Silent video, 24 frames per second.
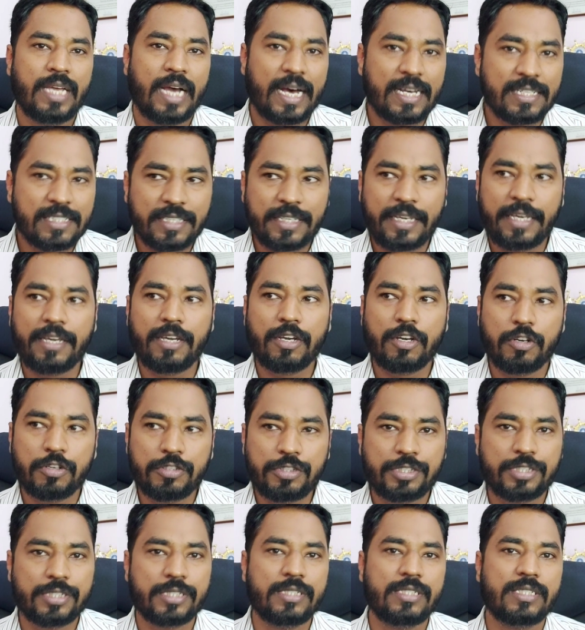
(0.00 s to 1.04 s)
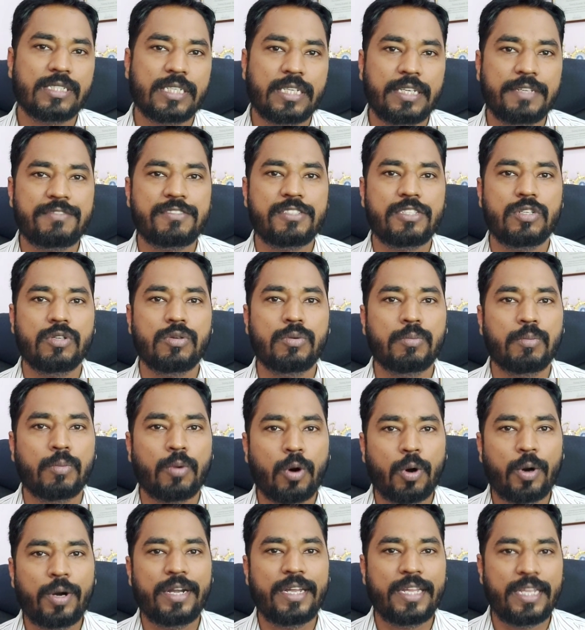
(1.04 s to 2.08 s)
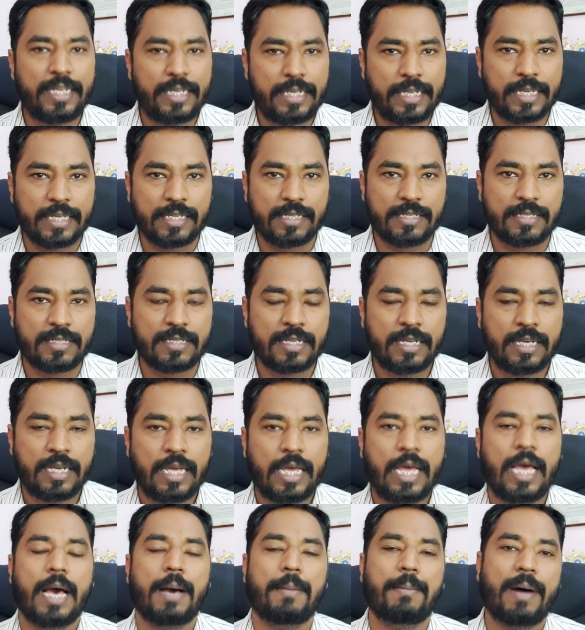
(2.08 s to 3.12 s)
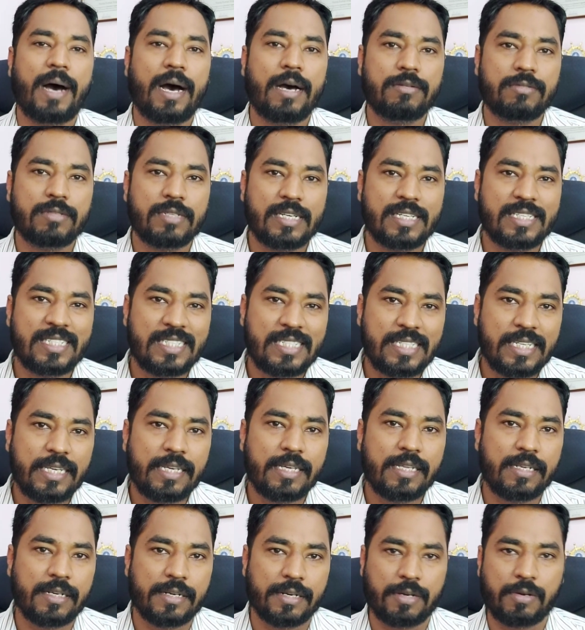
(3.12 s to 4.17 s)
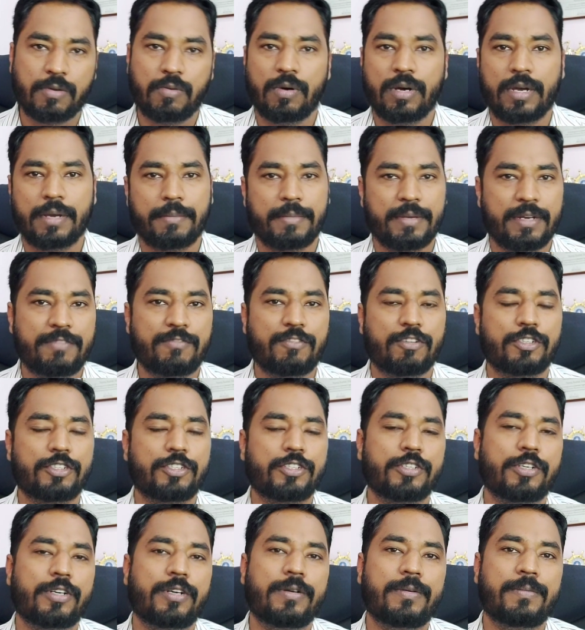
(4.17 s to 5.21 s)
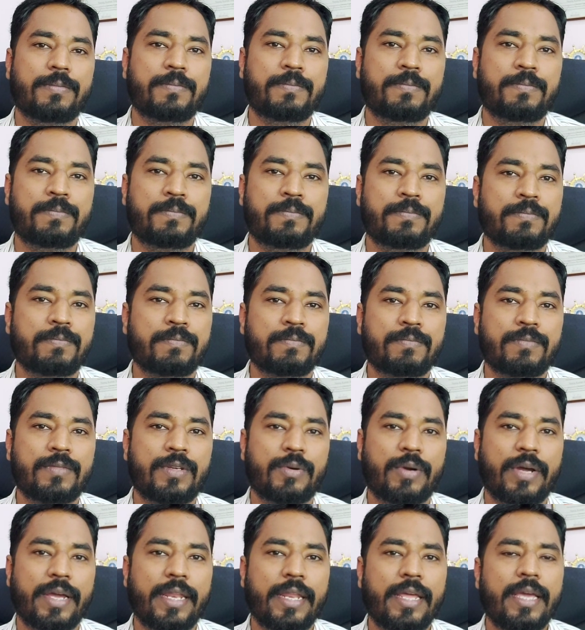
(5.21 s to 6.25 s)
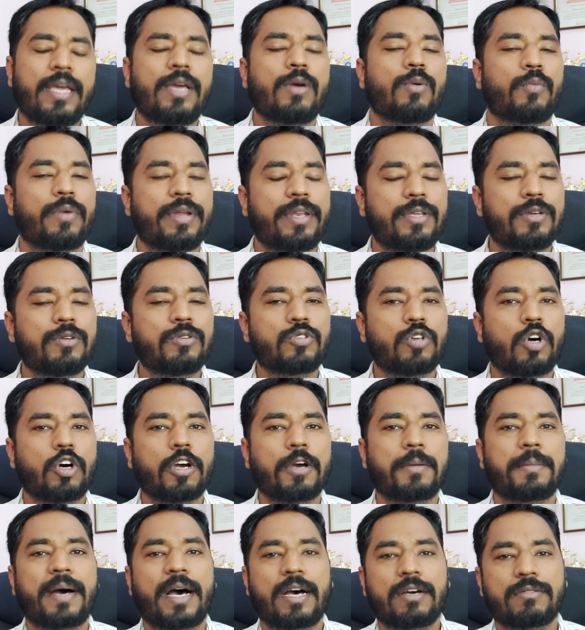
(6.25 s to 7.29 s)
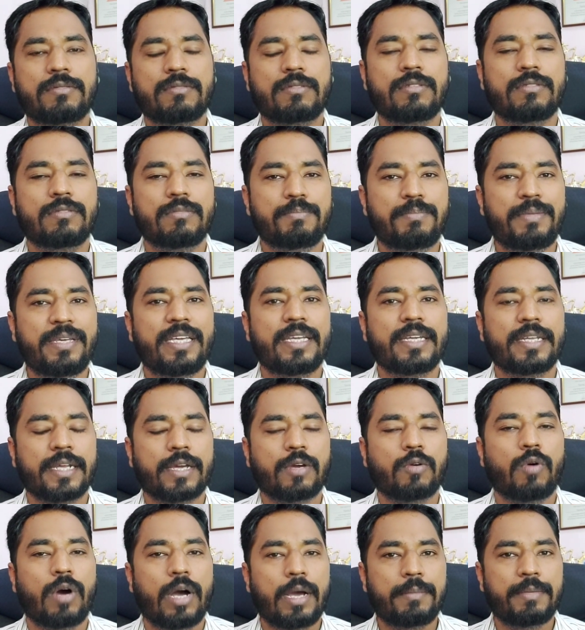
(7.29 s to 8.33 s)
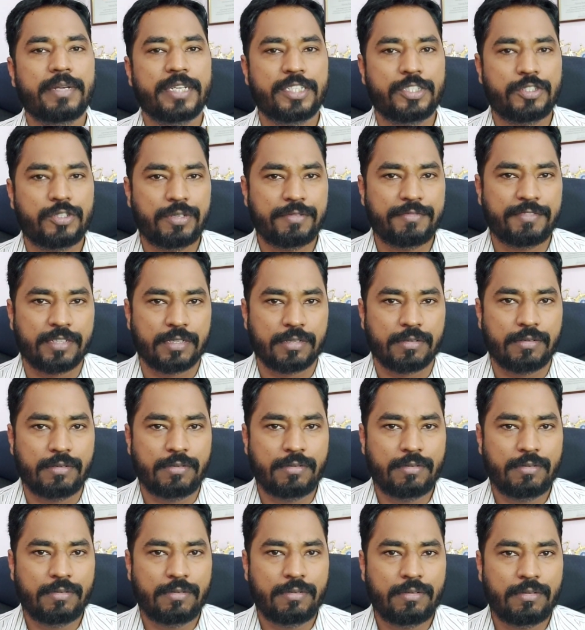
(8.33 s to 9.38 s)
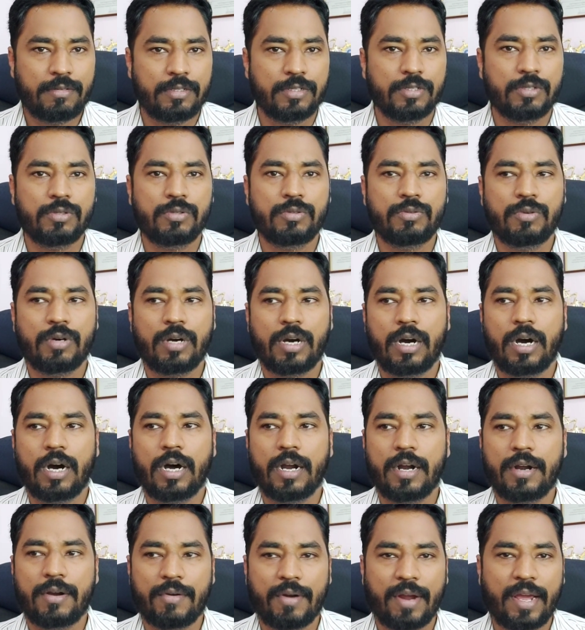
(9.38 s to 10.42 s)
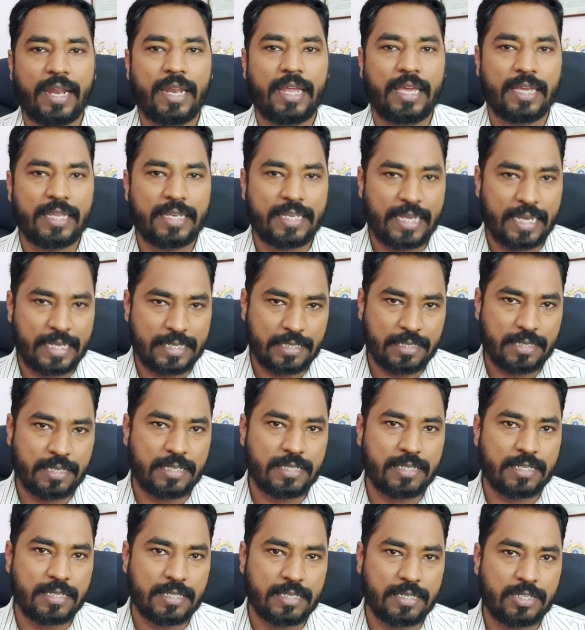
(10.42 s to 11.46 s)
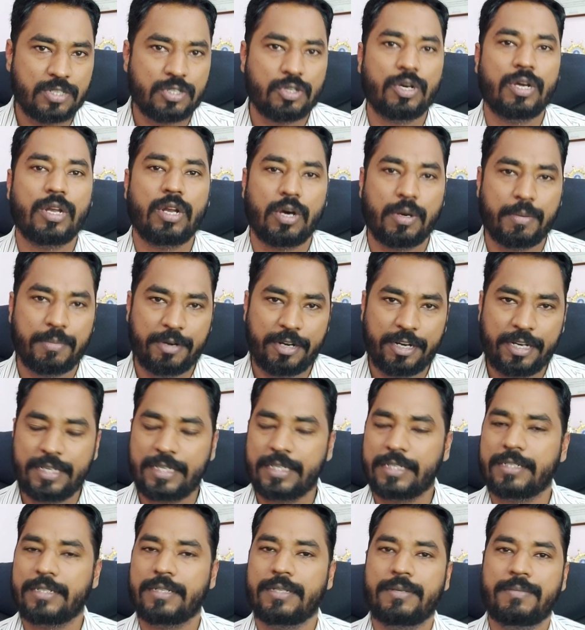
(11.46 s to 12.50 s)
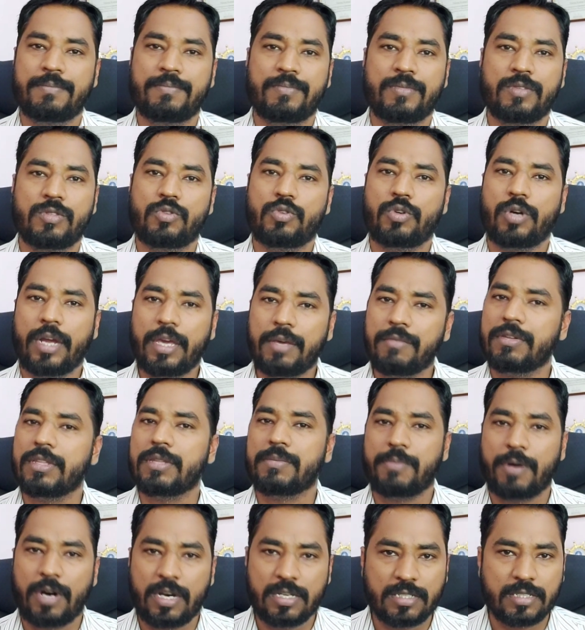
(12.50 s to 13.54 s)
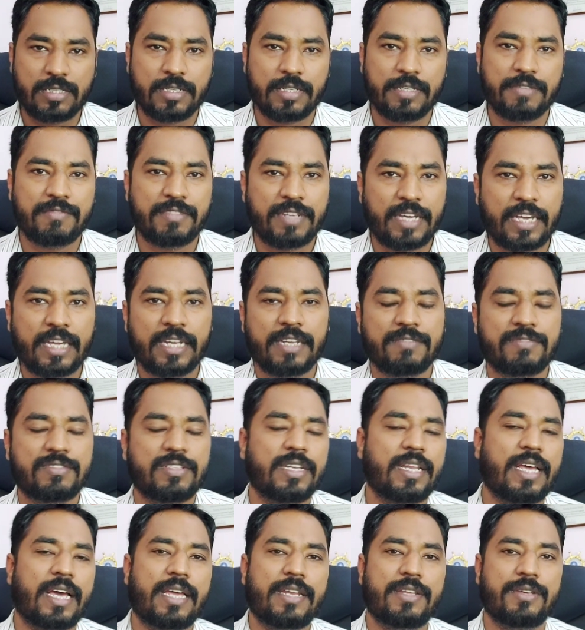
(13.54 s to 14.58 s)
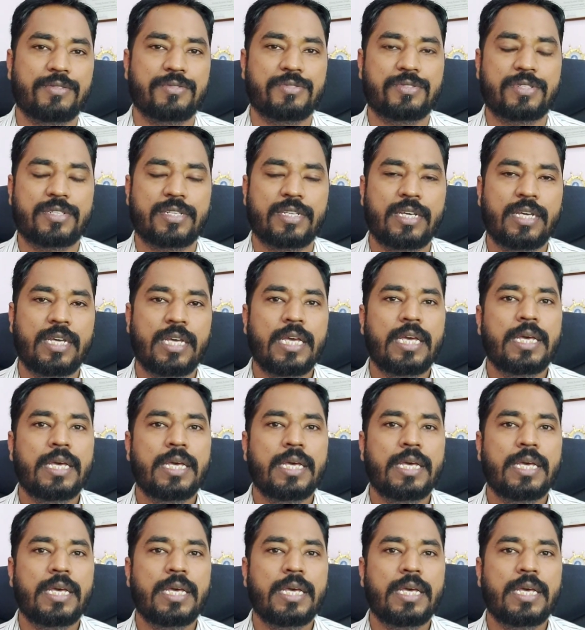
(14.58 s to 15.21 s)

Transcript: Asking questions gives you more details about a single requirement for sure, right? When you talk about being requirement driven, you are writing test cases to elaborate it, trying with positive, negative scenarios.